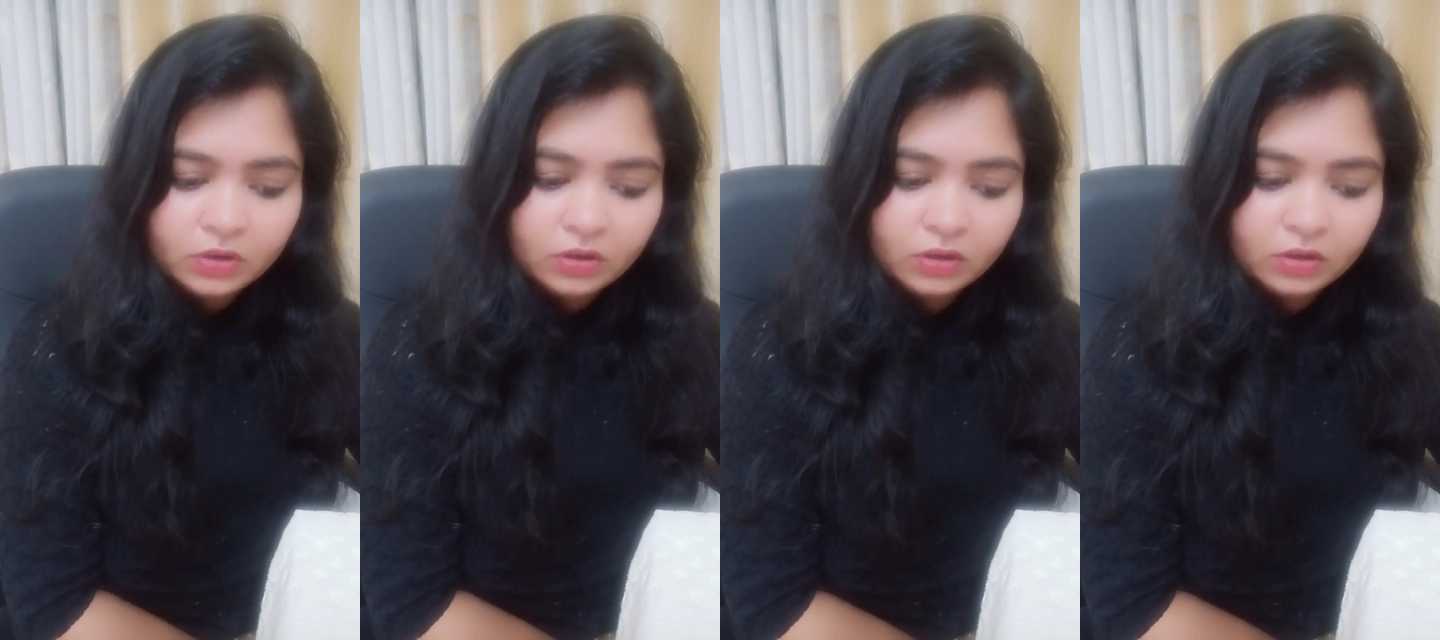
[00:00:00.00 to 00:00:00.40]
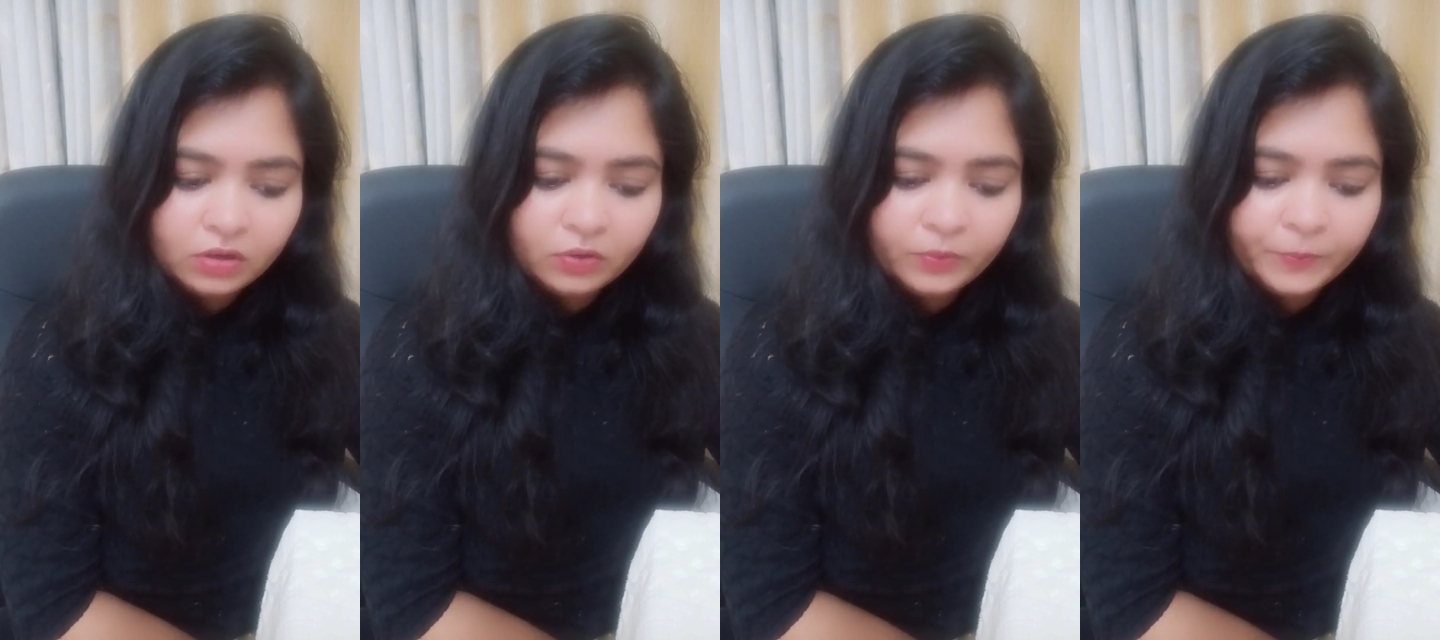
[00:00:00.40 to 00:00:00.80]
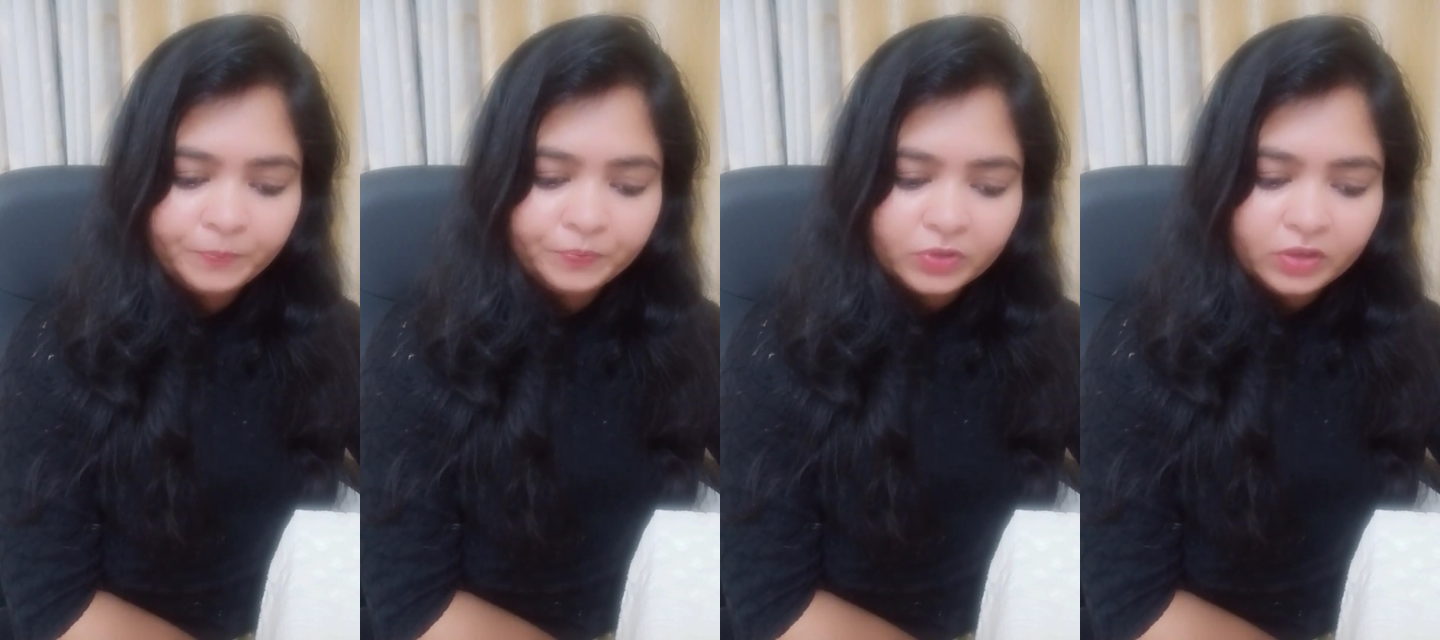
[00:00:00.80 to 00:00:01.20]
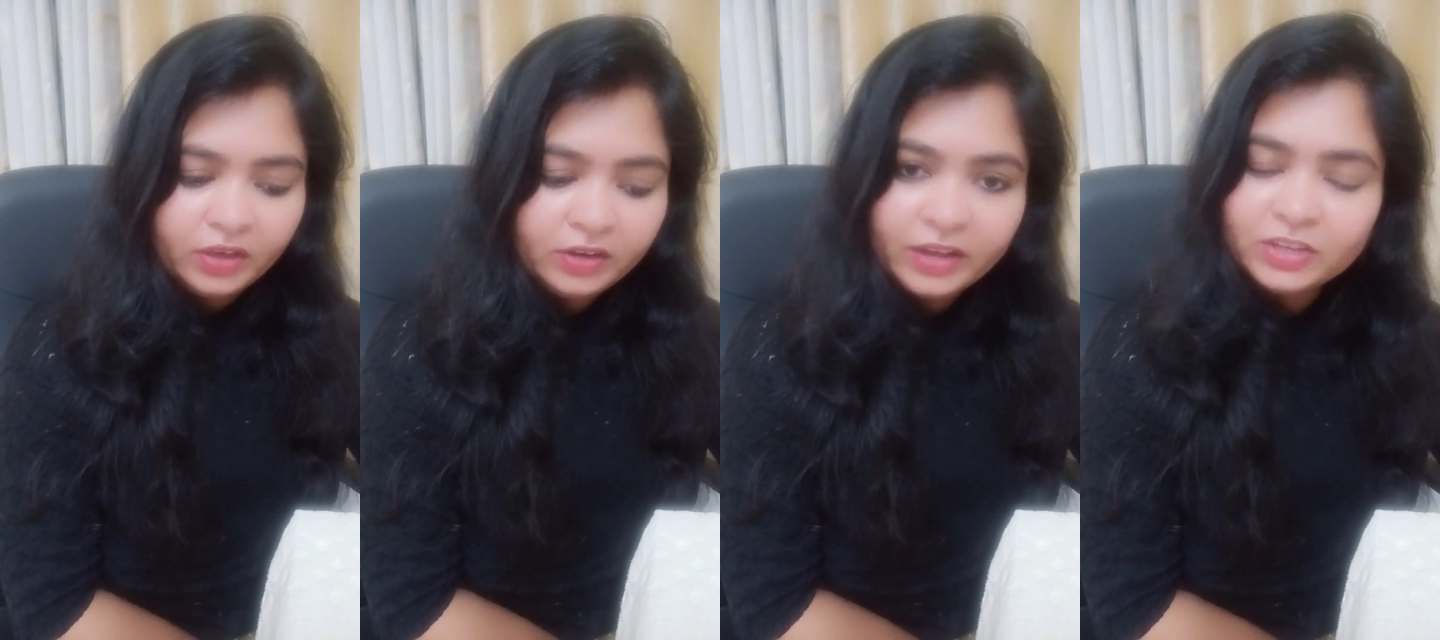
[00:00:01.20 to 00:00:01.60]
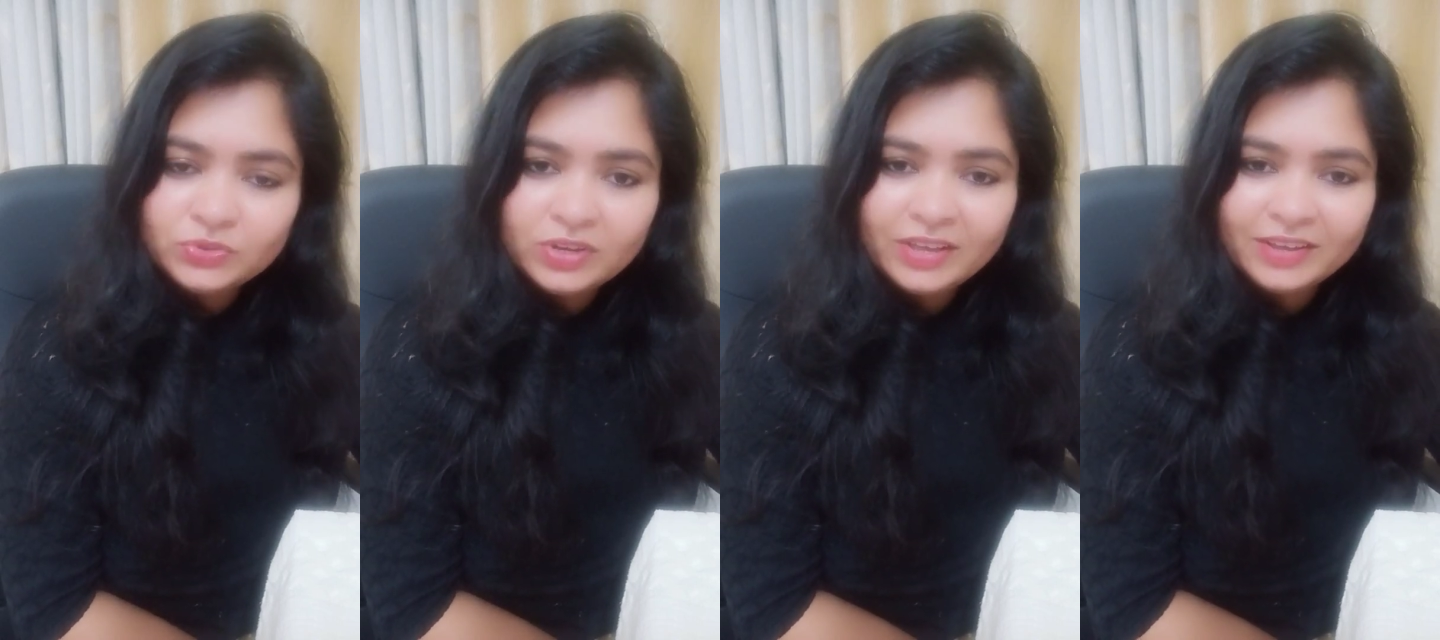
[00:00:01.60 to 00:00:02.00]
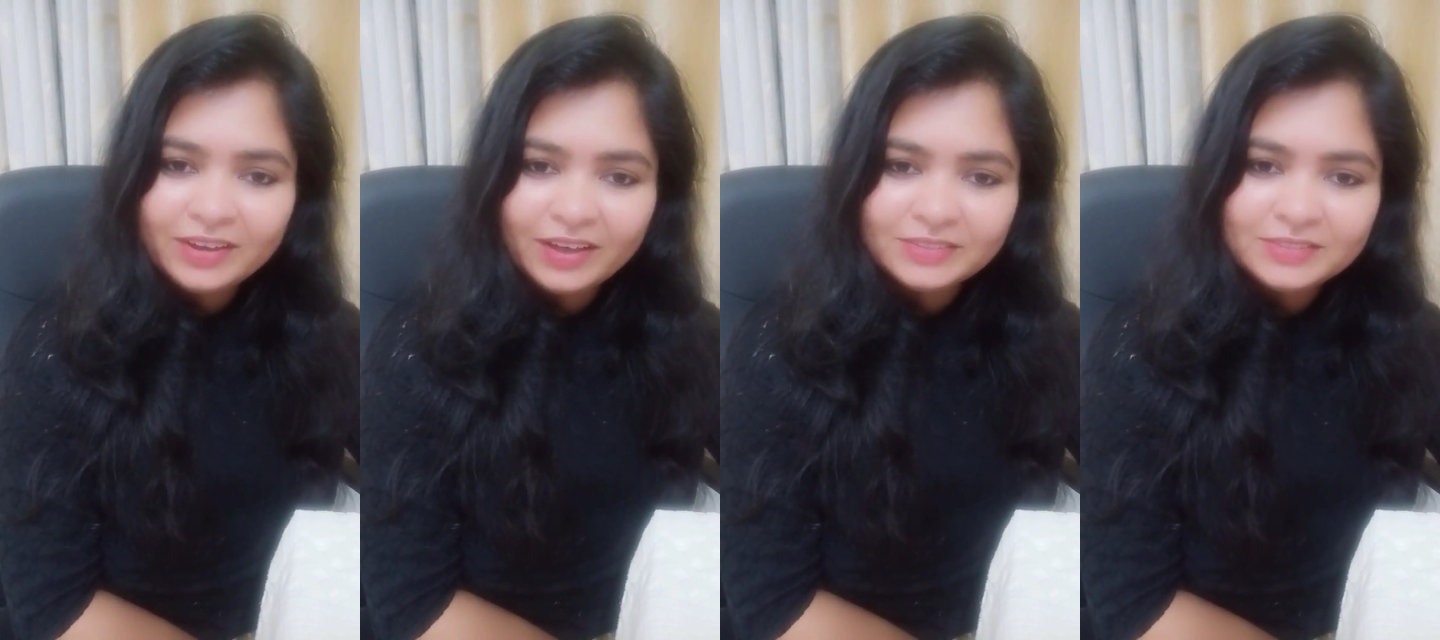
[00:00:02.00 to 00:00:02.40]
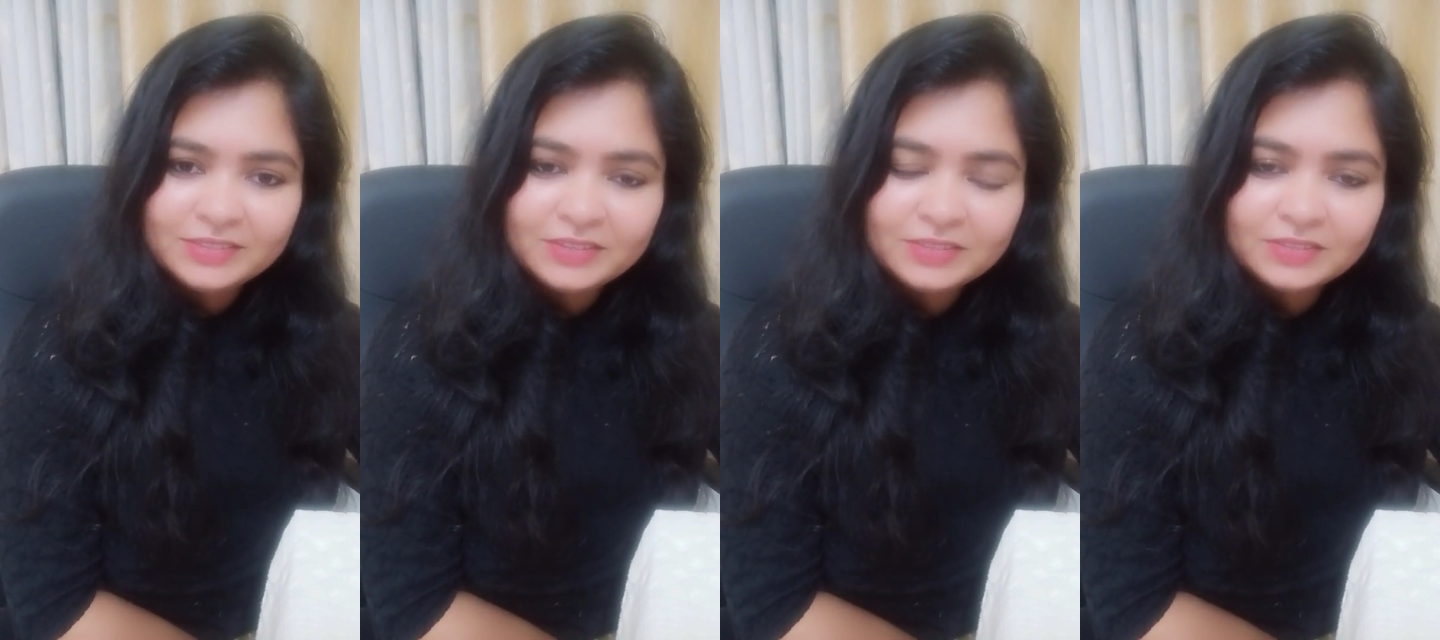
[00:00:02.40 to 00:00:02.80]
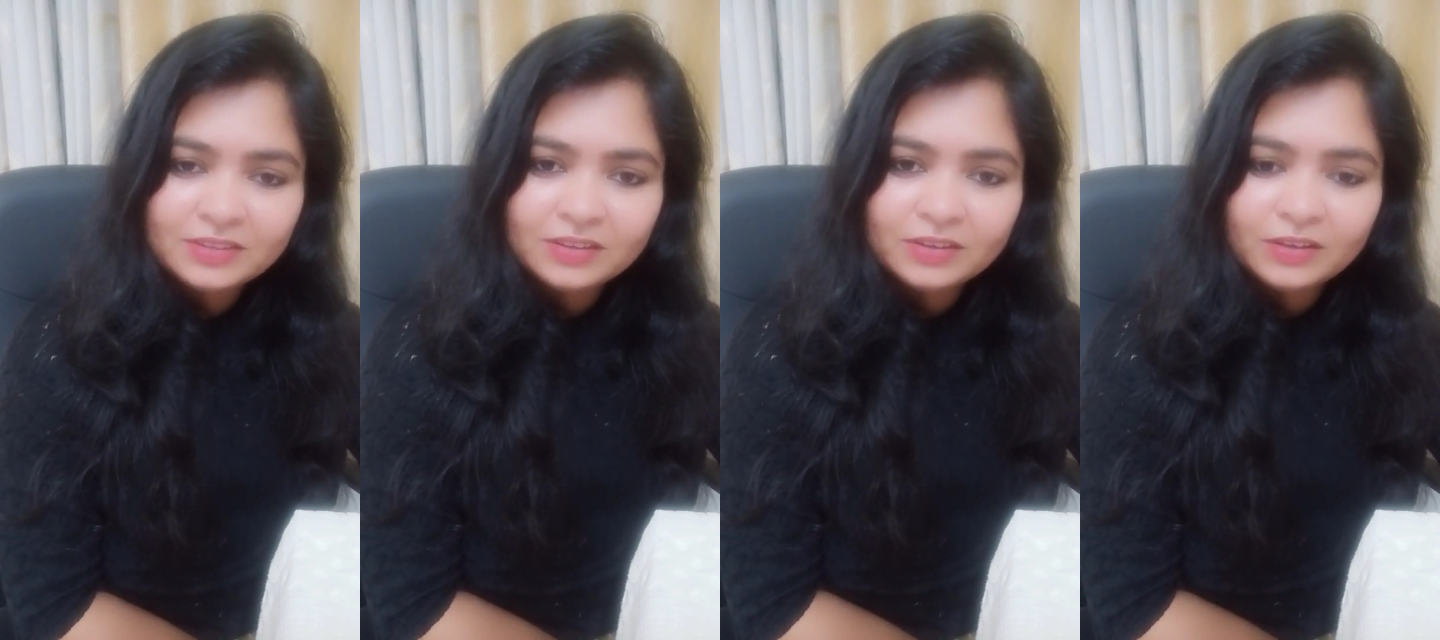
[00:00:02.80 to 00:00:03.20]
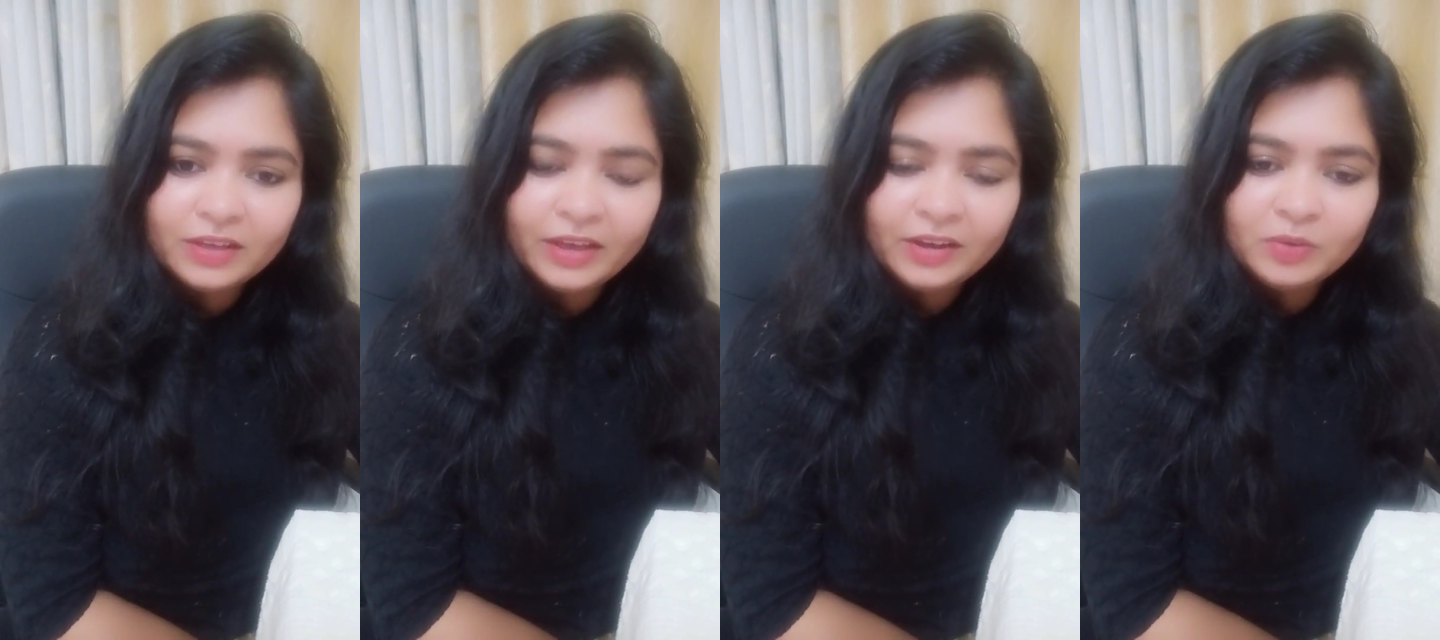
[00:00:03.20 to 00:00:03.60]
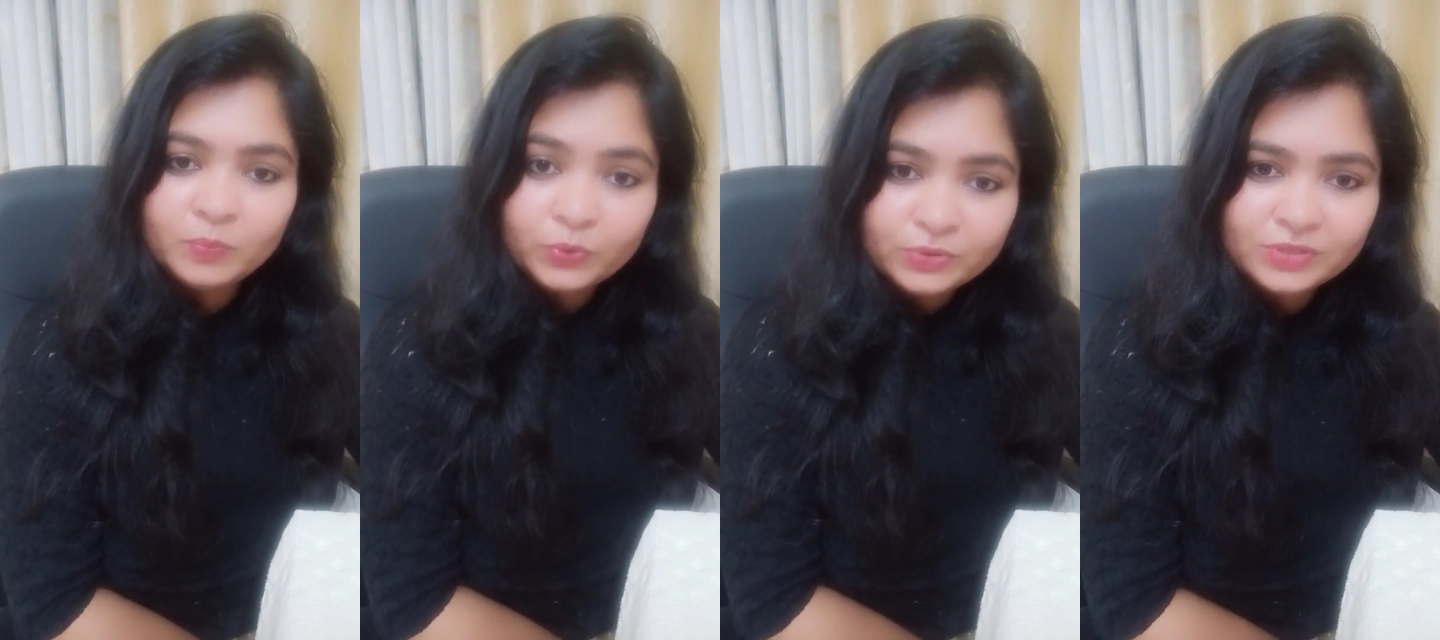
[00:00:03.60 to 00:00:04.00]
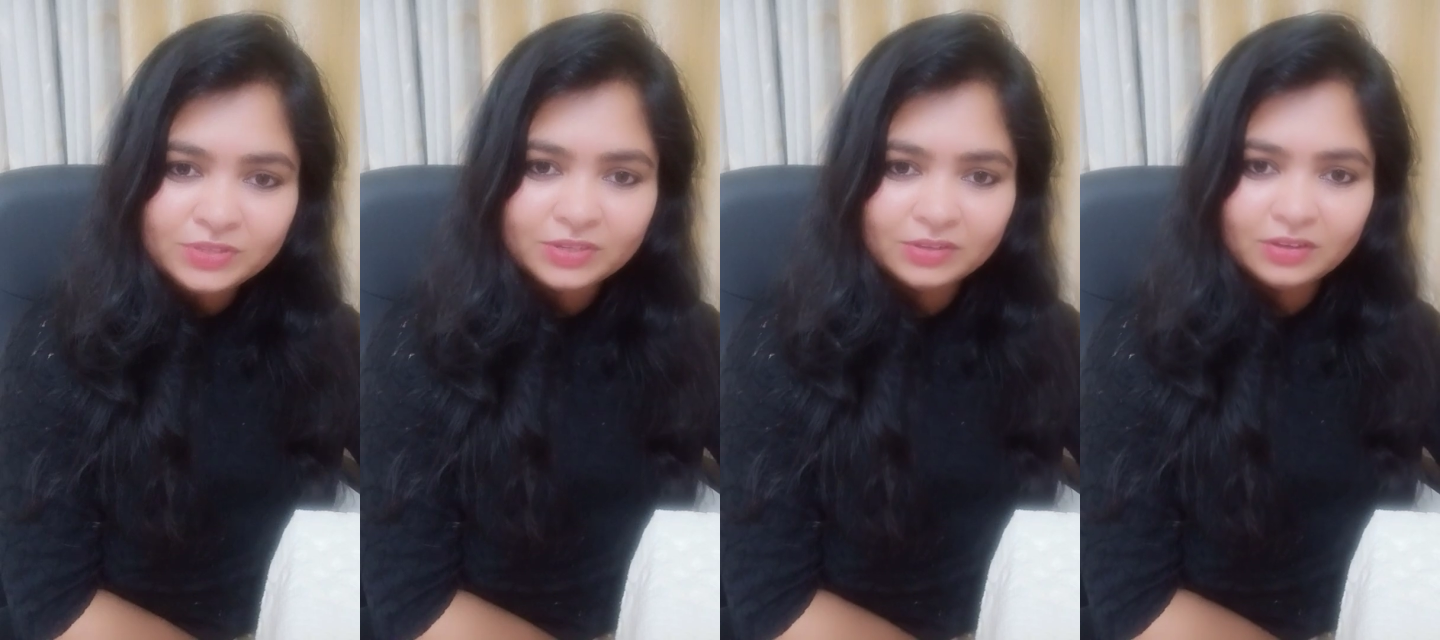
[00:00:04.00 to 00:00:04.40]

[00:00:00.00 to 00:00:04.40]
It actually enhances and boosts